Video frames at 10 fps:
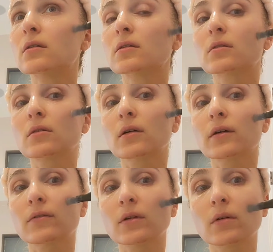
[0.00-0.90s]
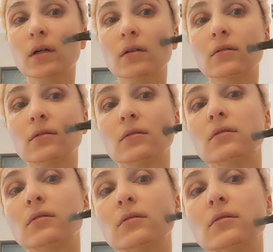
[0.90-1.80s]
You can go everywhere,
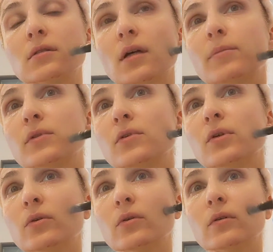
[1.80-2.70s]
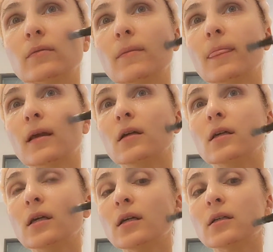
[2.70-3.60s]
it's up to you.
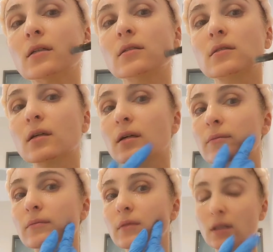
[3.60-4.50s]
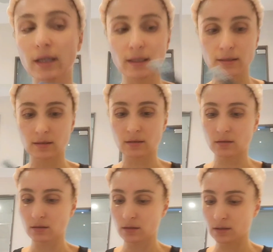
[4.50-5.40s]
Here is a less
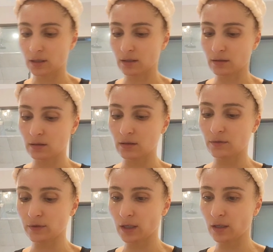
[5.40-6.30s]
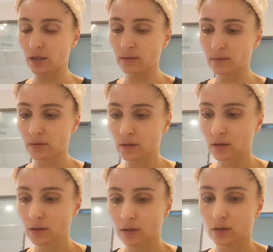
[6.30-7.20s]
sensitive area.
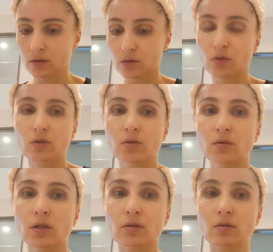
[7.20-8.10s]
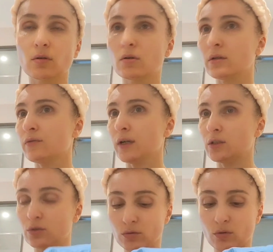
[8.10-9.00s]
So you can go, if I
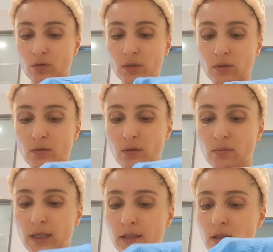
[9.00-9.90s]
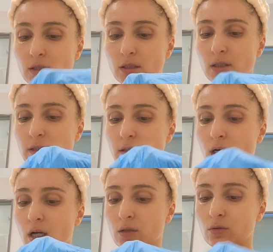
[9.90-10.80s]
do normal
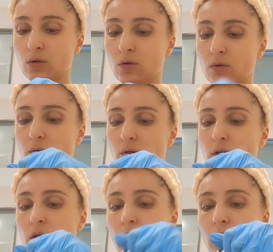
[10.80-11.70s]
microneedling, I'll go